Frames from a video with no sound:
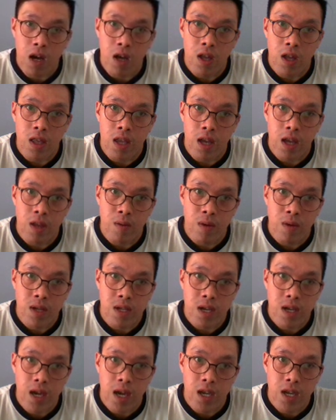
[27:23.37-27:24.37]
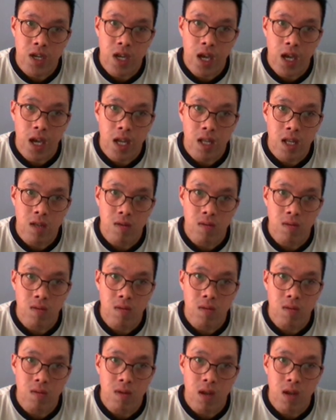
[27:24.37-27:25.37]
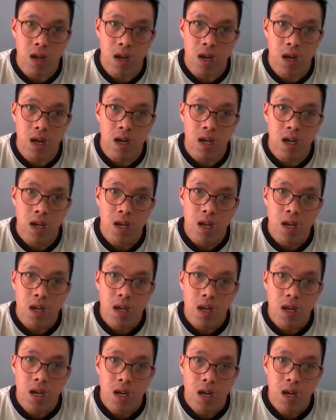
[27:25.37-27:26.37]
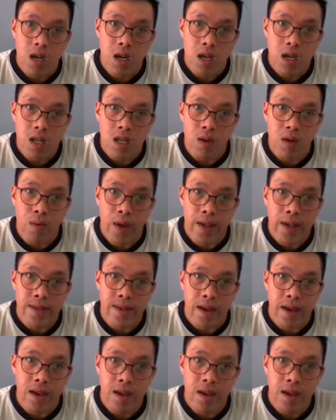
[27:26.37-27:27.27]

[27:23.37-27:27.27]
in other words, you can actually head to the west side.